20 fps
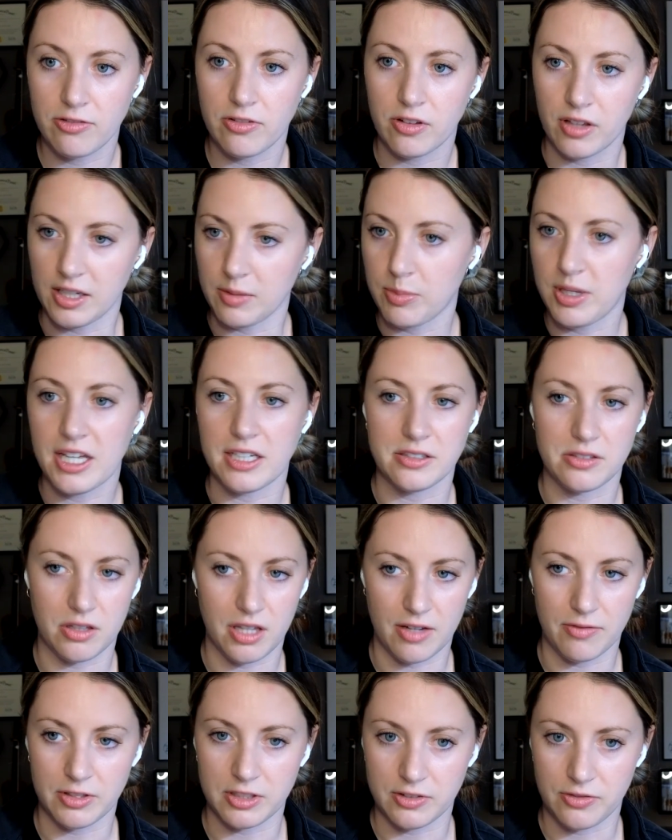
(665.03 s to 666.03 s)
Like
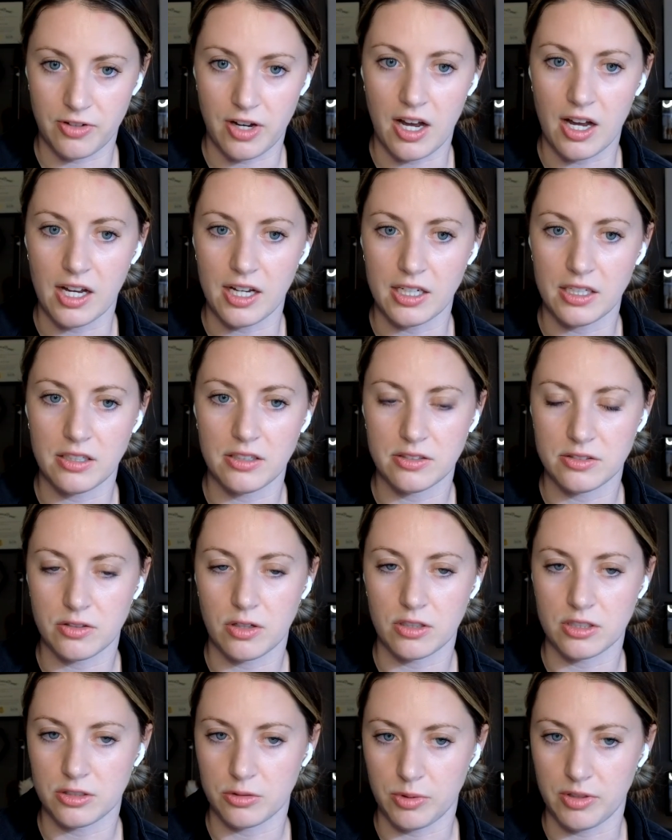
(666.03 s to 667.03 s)
PSLF is fine as
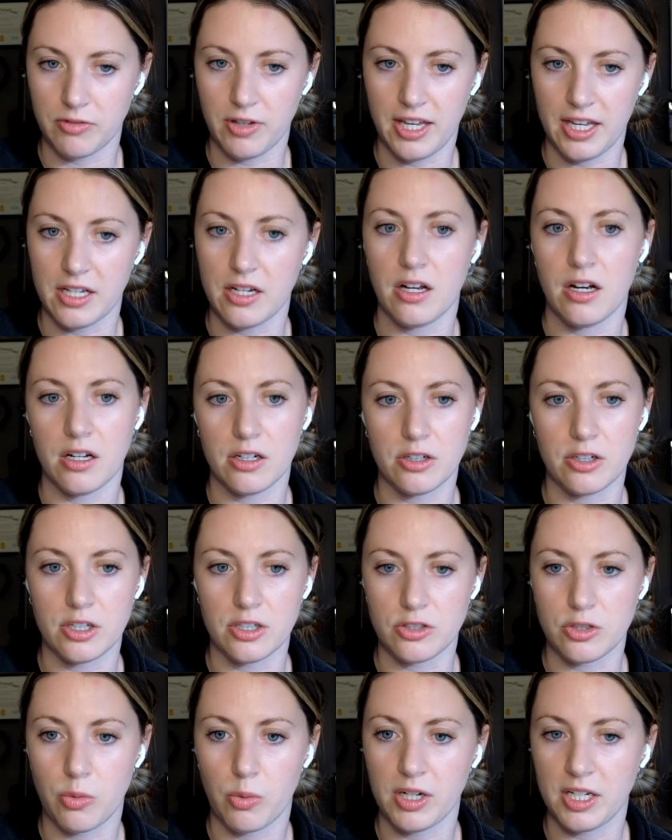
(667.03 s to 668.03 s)
long as we've hit
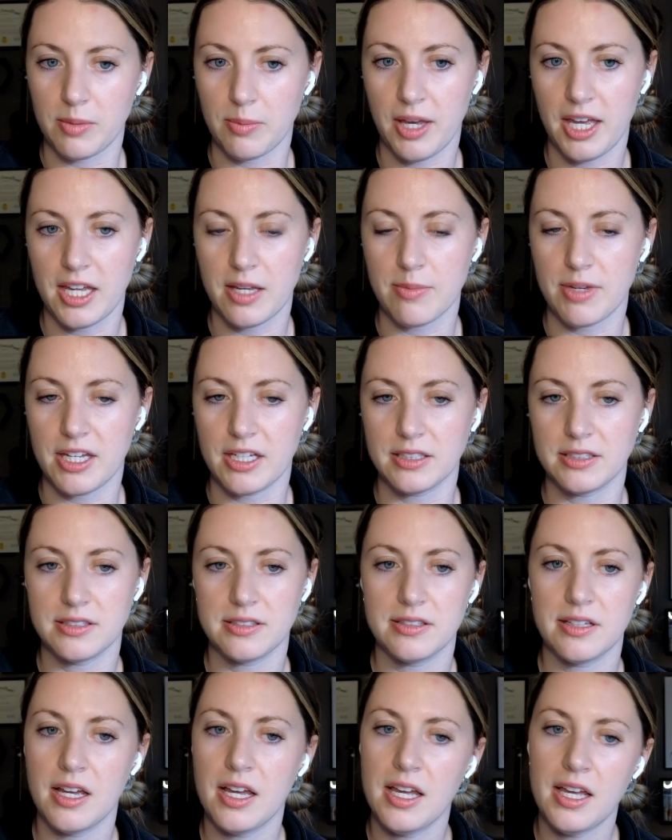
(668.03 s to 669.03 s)
120 payments.